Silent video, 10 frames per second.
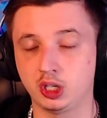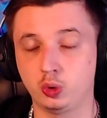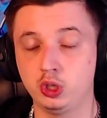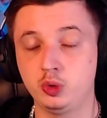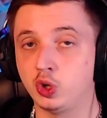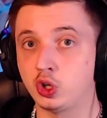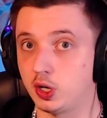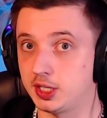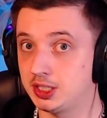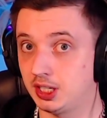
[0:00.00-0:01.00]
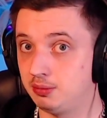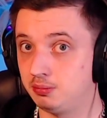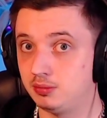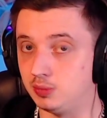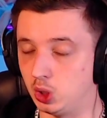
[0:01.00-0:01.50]
only recording time,
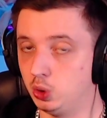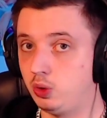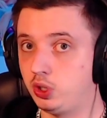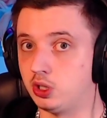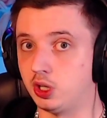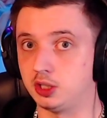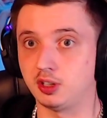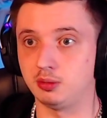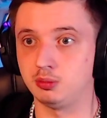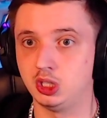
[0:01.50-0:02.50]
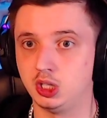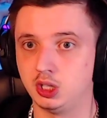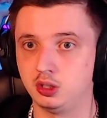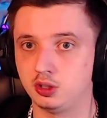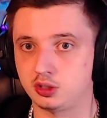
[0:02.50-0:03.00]

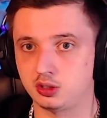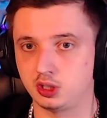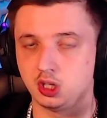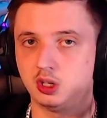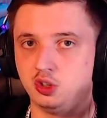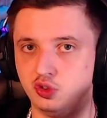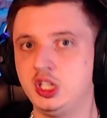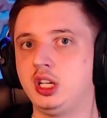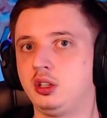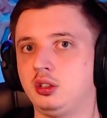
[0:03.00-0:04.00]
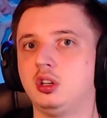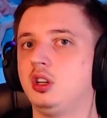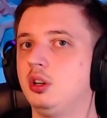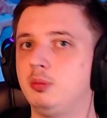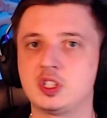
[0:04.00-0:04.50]
not reading
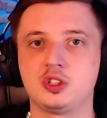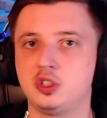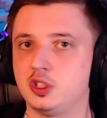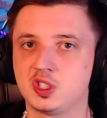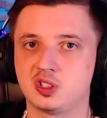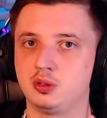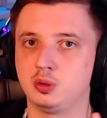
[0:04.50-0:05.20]
messages,